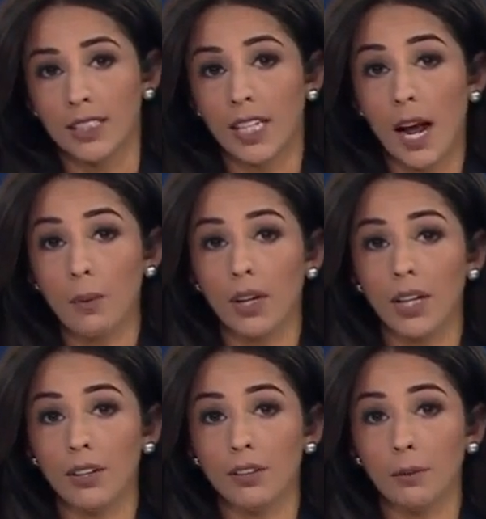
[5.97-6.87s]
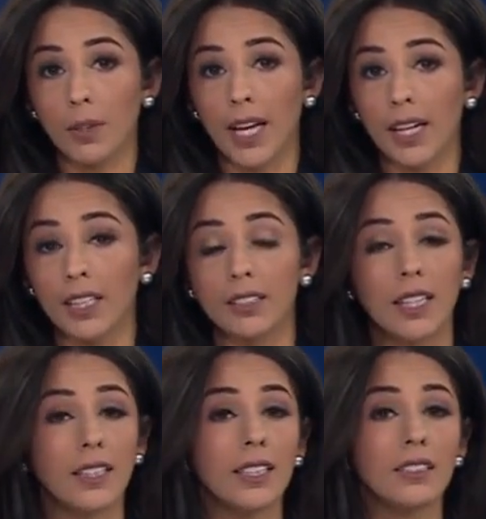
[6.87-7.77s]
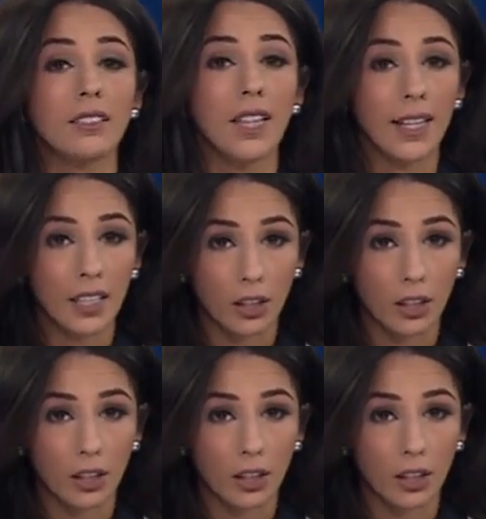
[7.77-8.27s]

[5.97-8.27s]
Tonight, we're hearing from the candidates in the second